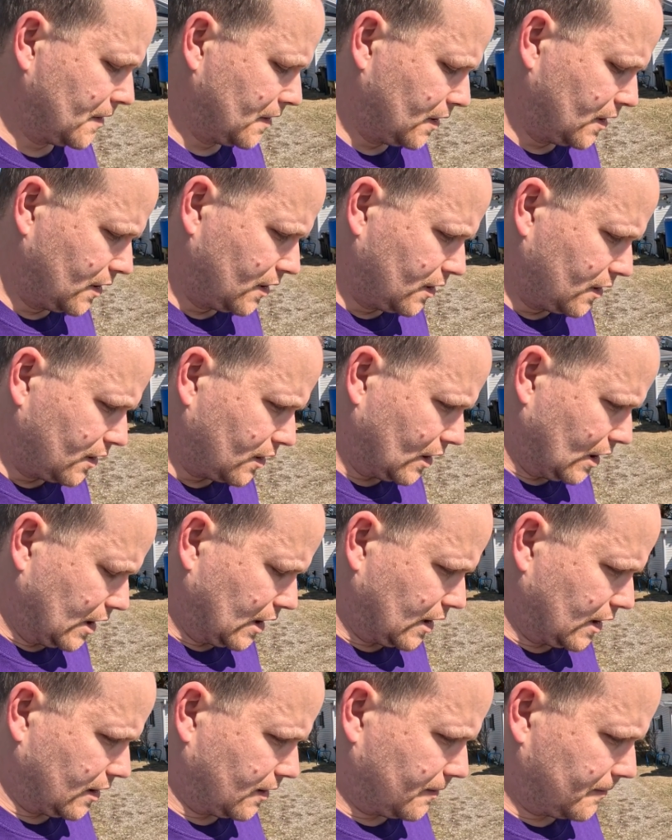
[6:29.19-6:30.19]

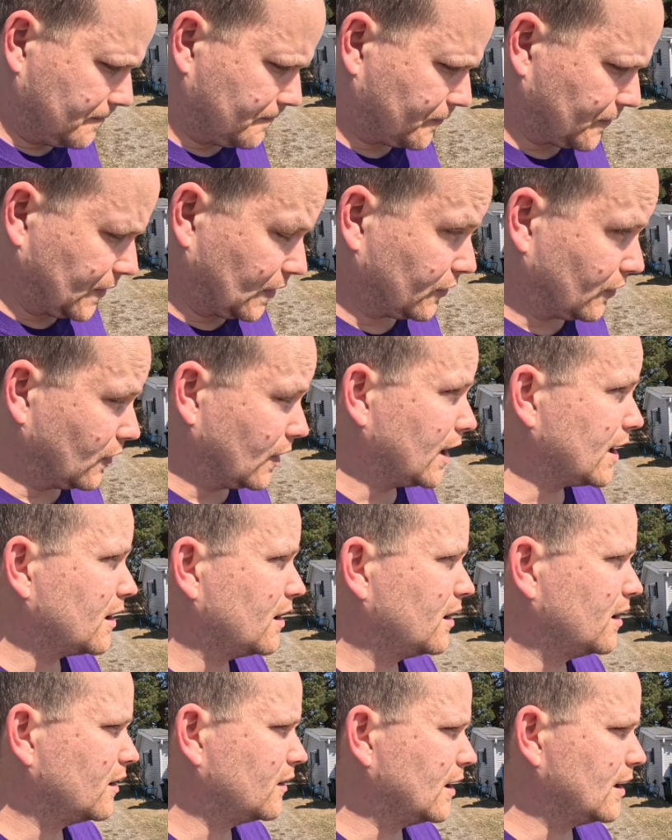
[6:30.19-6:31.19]
there's a lot
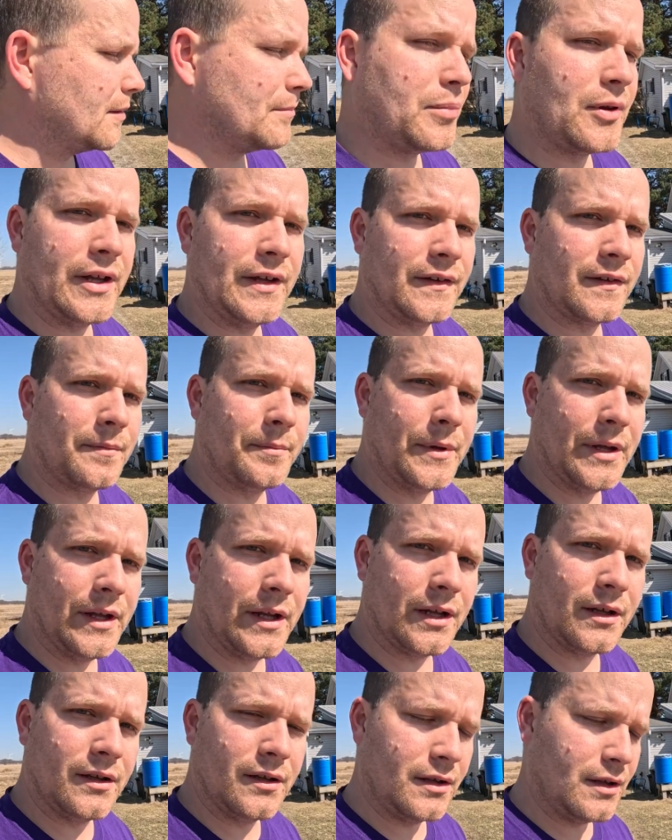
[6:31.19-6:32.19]
of plates
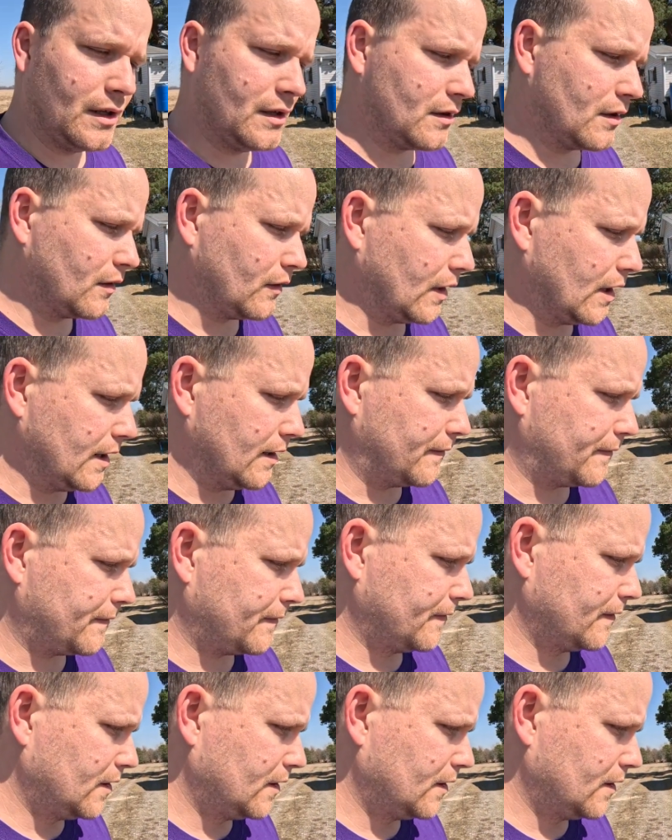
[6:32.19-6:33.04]
spinning in our life.